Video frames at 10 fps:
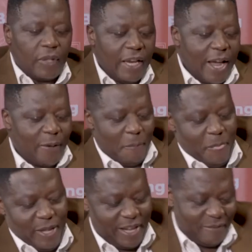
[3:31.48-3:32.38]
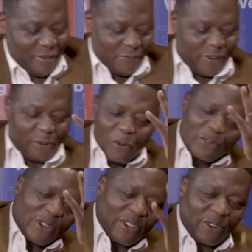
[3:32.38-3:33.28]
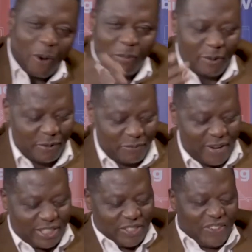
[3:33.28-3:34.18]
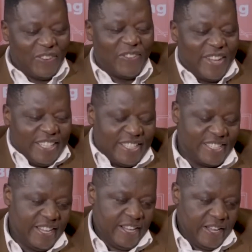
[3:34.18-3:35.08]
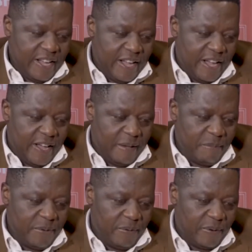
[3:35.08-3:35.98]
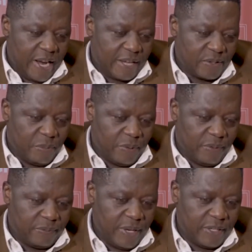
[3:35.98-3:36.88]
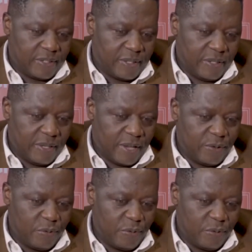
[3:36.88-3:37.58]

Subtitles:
Now, we've done a couple of reflections over this, the last couple of days that